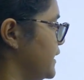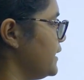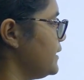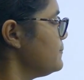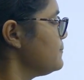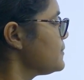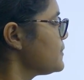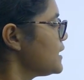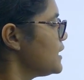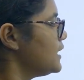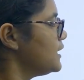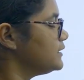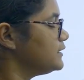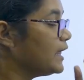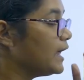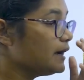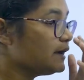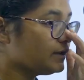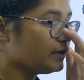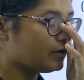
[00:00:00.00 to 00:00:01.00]
there
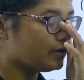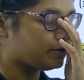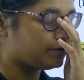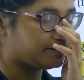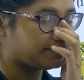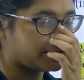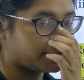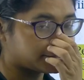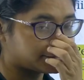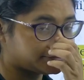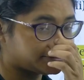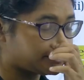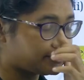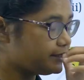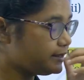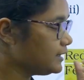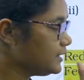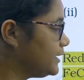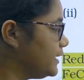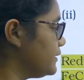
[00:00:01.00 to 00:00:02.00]
that
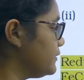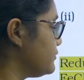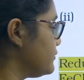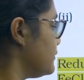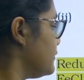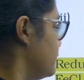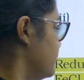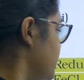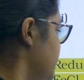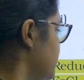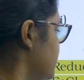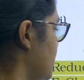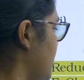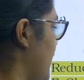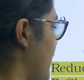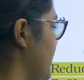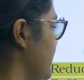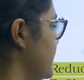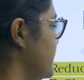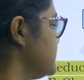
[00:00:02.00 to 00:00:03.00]
reduction it with
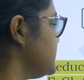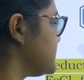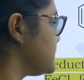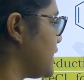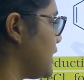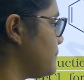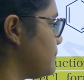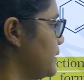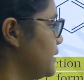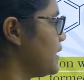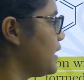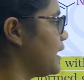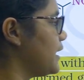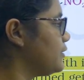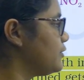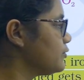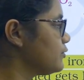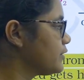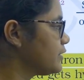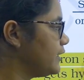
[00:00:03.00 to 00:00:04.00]
iron scrap and
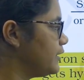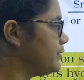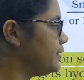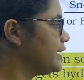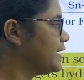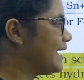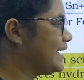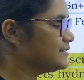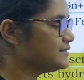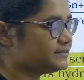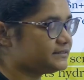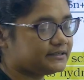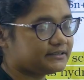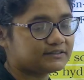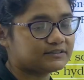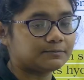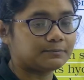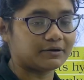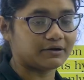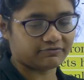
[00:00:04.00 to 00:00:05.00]
hydrochloric acid
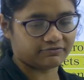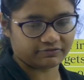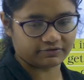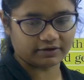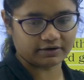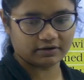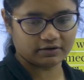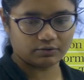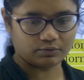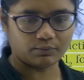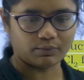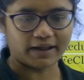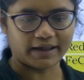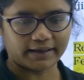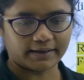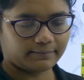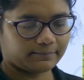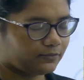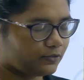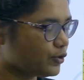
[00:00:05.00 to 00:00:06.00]
is preferred
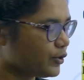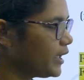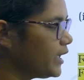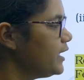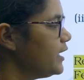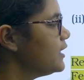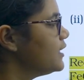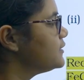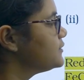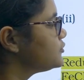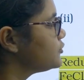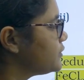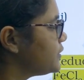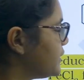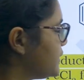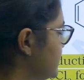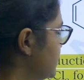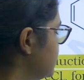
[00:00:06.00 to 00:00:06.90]
why okay so the